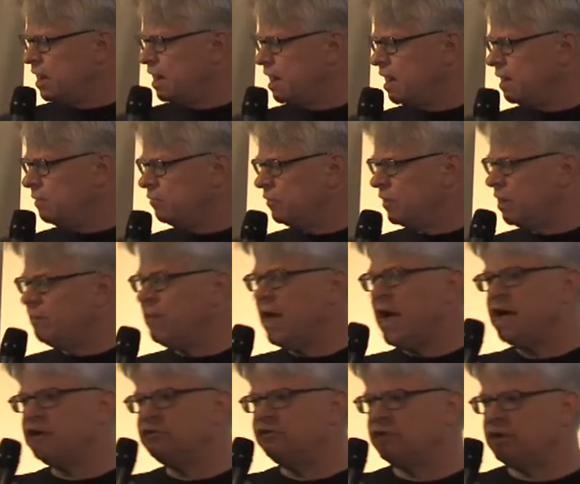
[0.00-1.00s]

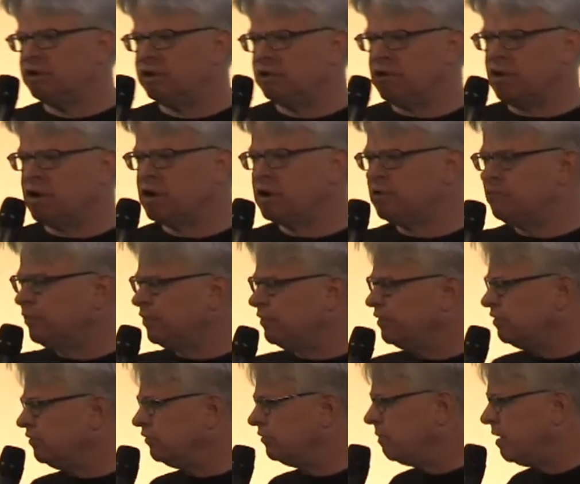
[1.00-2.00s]
Imagine an archival
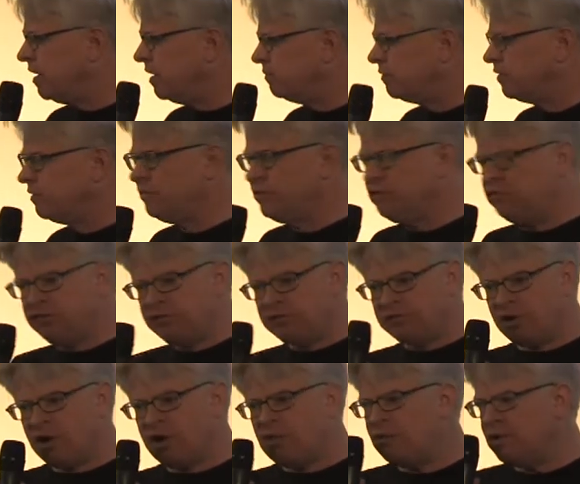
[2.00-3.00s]
newspaper. We just
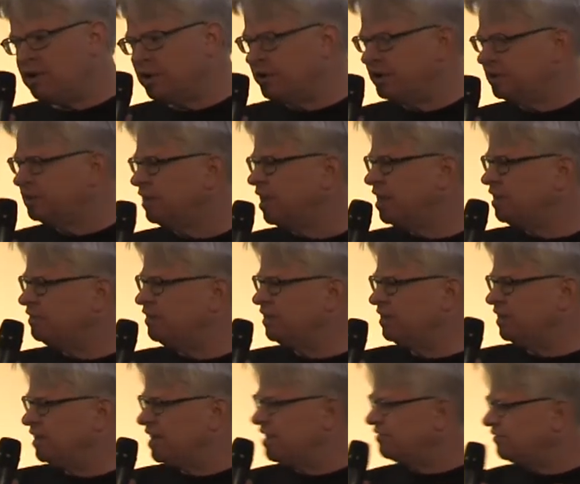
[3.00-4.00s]
saw one in
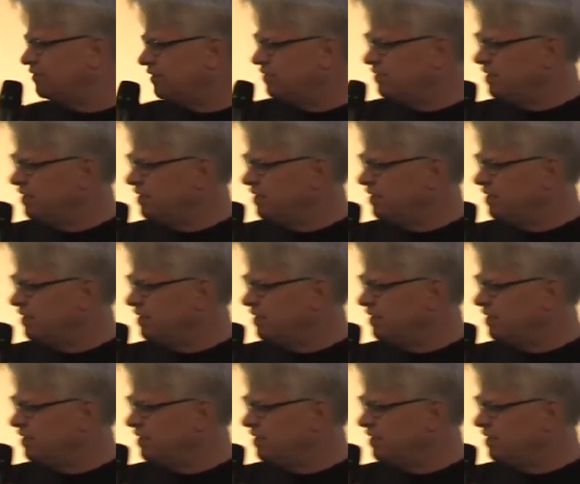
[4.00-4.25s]
London, actually,